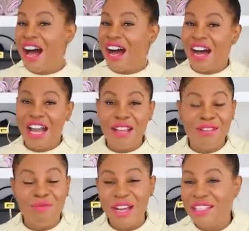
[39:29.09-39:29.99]

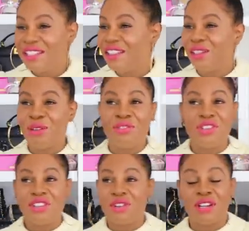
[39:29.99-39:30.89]
I went to the Louis
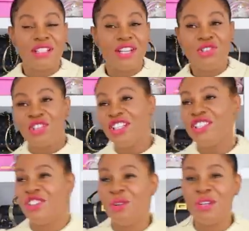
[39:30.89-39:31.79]
Vuitton store because I
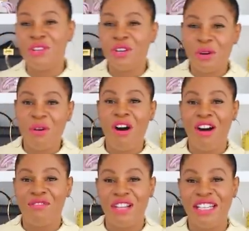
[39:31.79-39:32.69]
usually don't even go
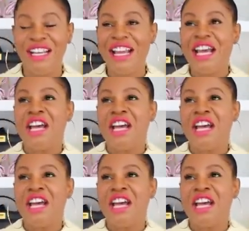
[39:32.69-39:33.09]
often